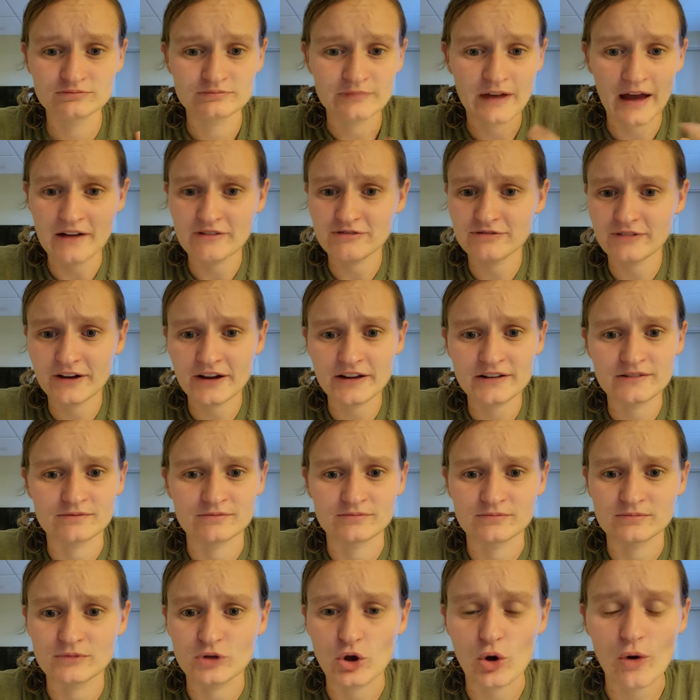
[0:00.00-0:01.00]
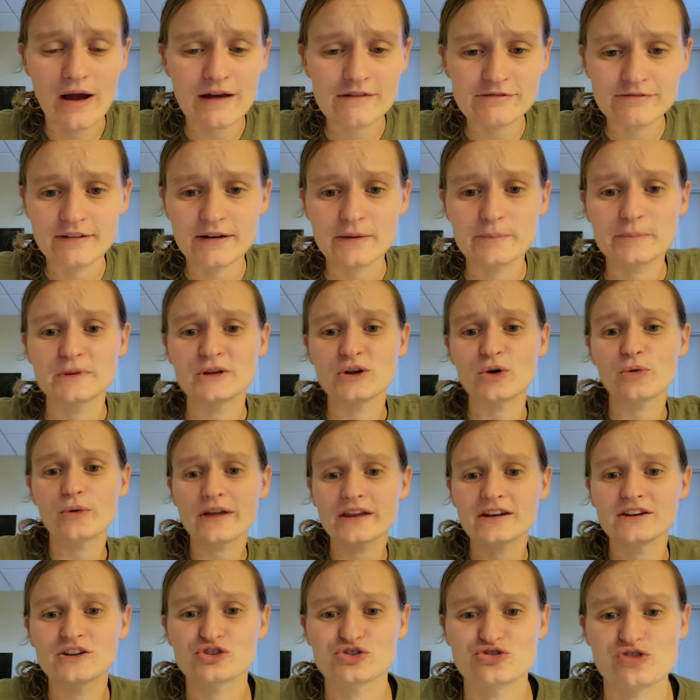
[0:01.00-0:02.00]
Have fun. Go have fun, but don't
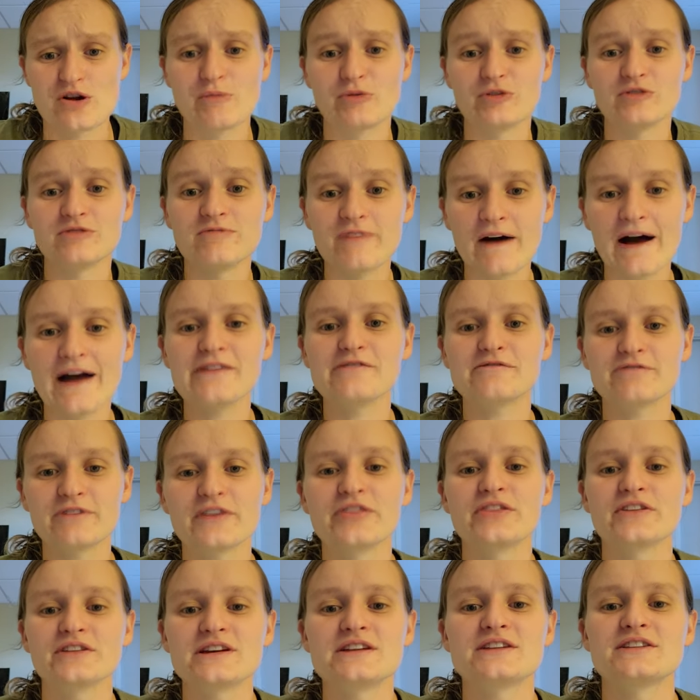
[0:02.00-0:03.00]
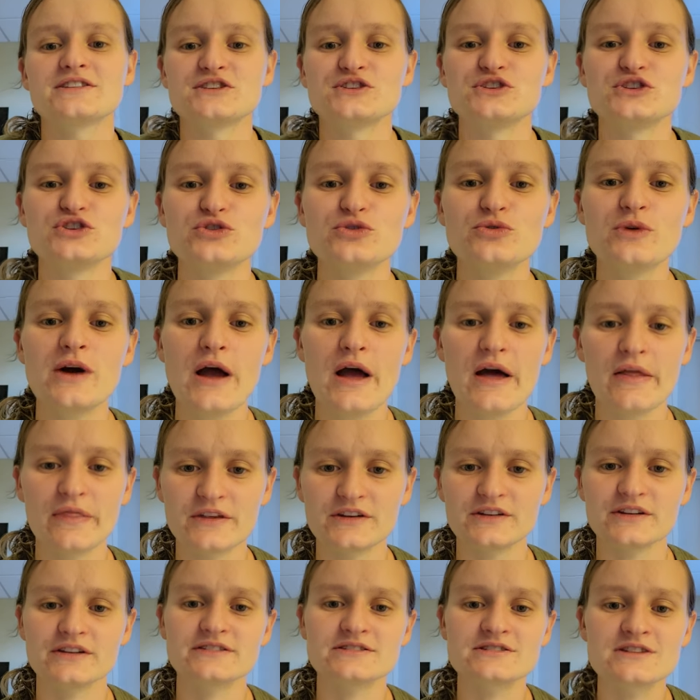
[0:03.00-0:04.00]
get into trouble. Find fun things to do
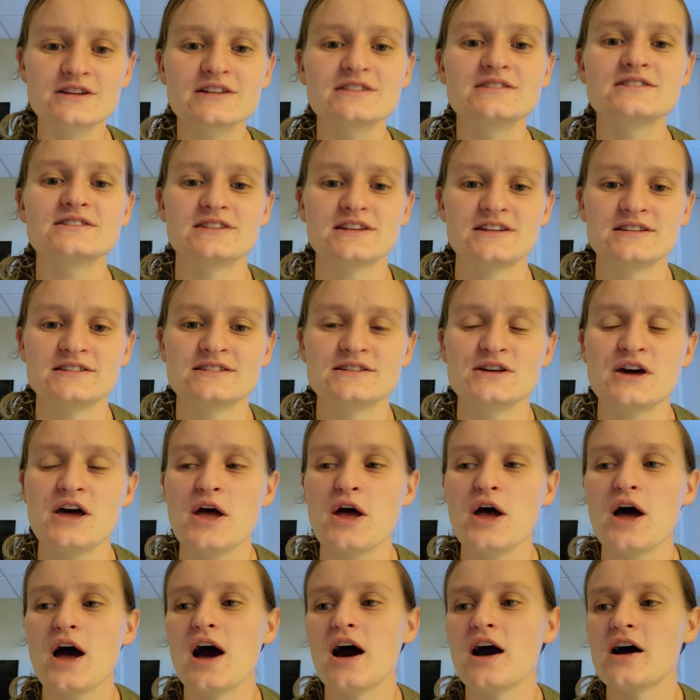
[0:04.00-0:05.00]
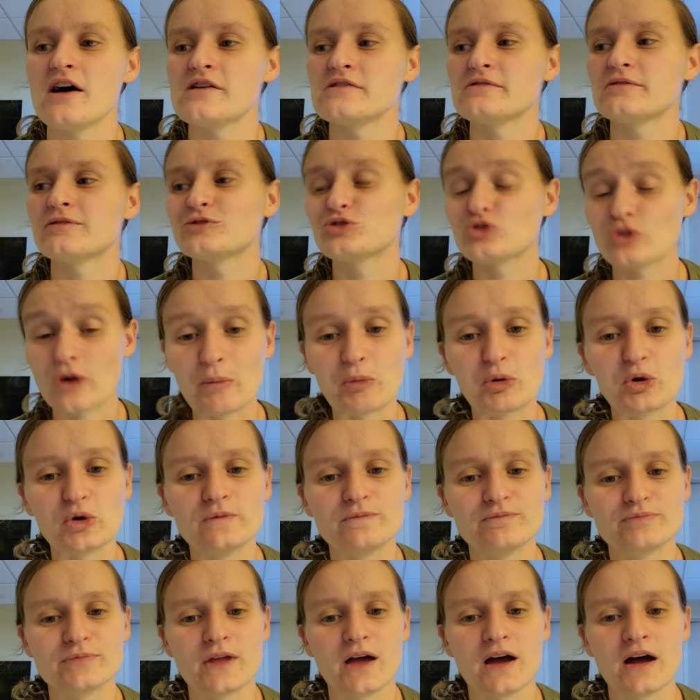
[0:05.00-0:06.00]
that doesn't consist of trouble.
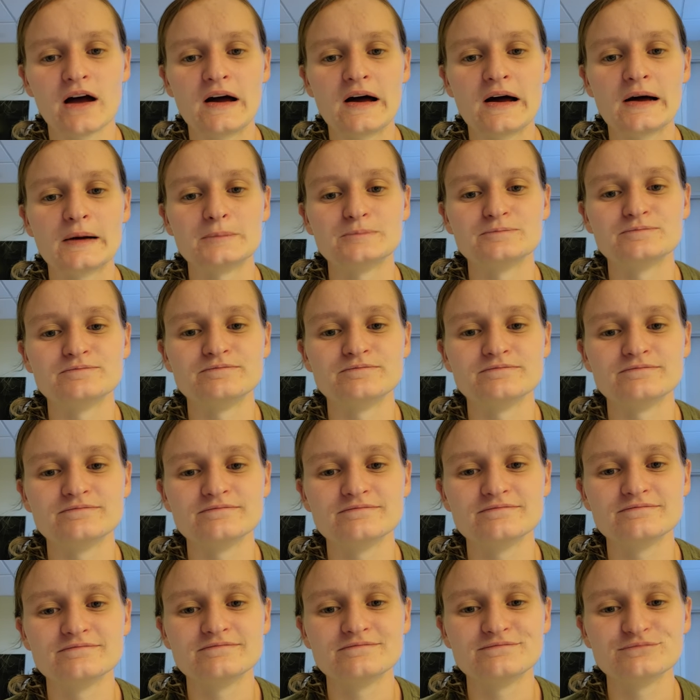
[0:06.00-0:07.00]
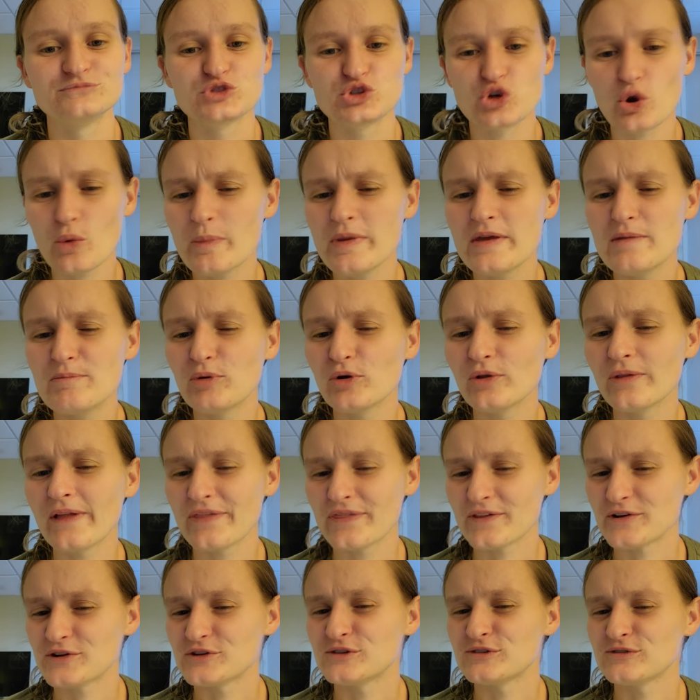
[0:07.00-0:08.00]
Um, show people
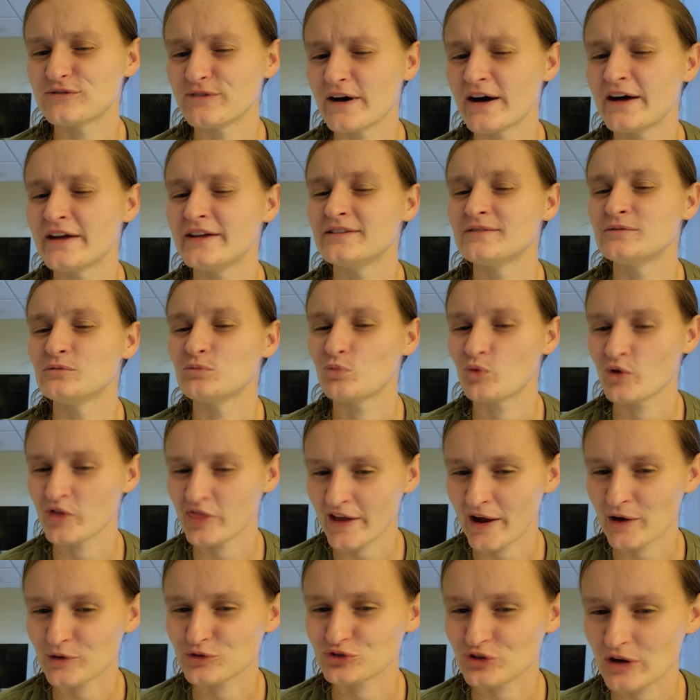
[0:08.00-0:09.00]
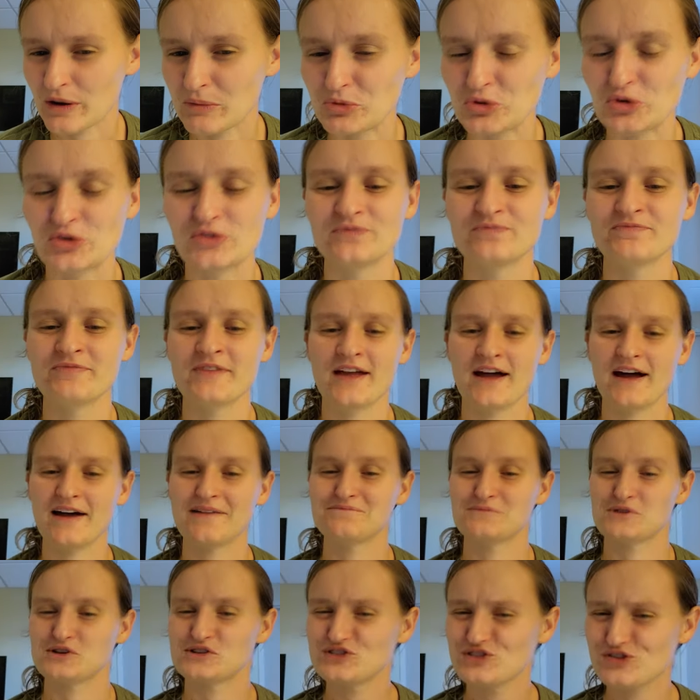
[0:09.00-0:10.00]
that there's fun without trouble,
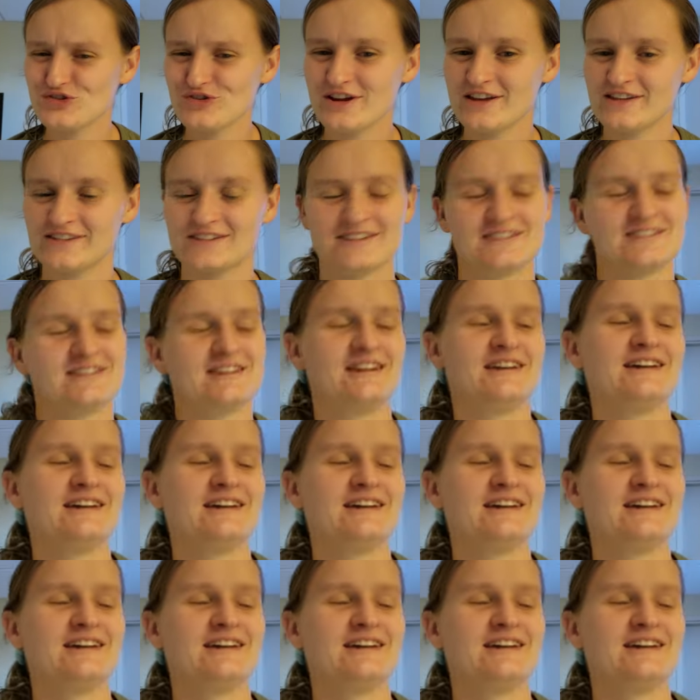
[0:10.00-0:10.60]
because um, there is.